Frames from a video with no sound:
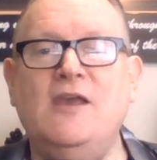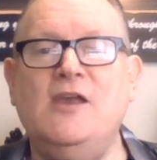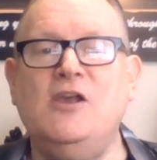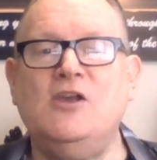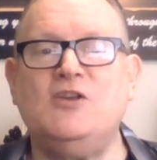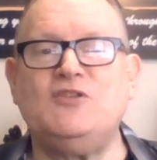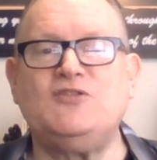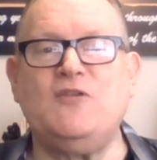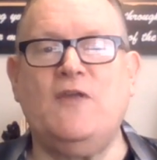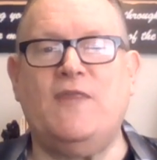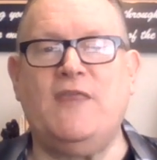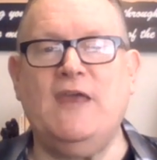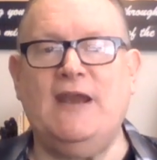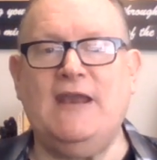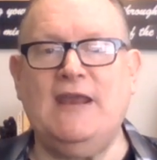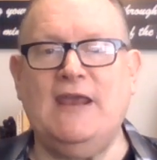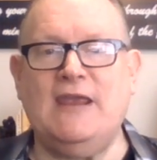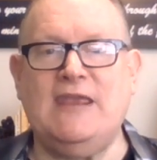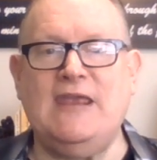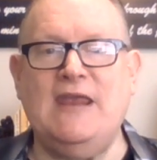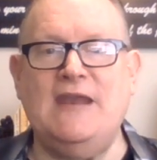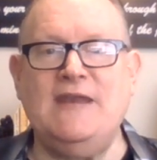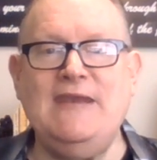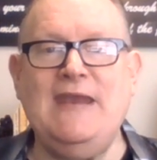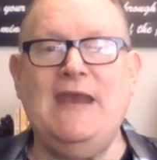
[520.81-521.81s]
so that it
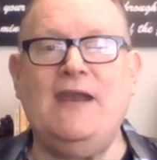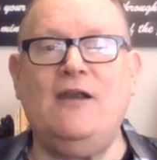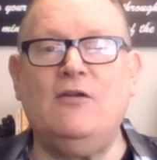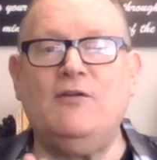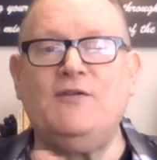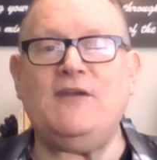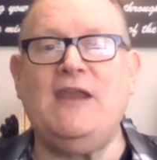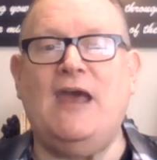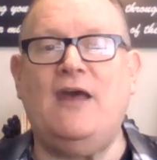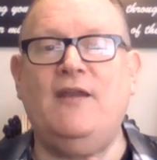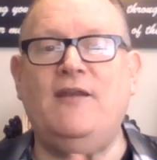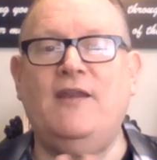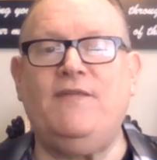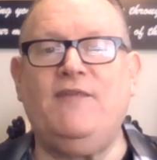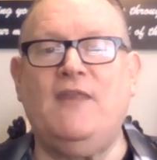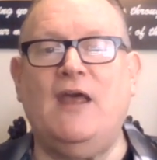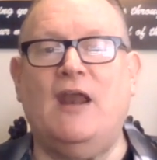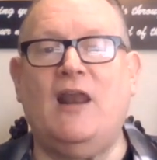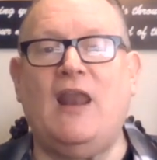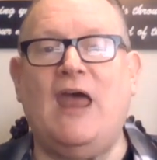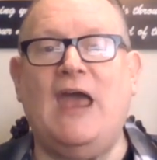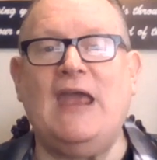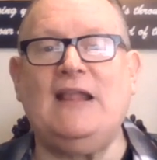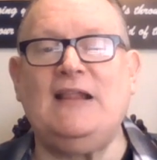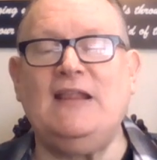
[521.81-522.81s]
can narrow down the
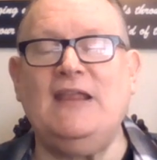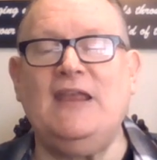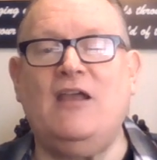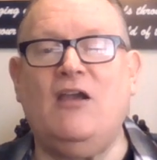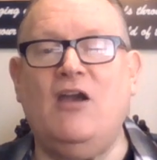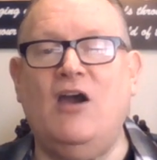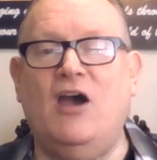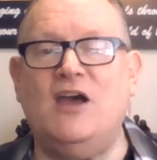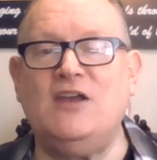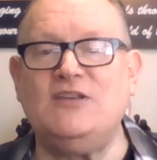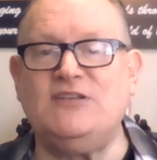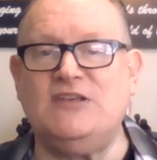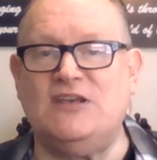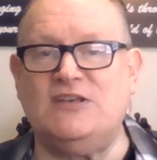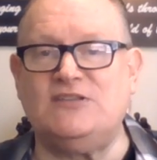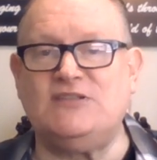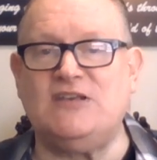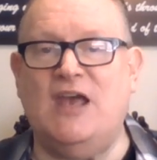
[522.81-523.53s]
likely causes.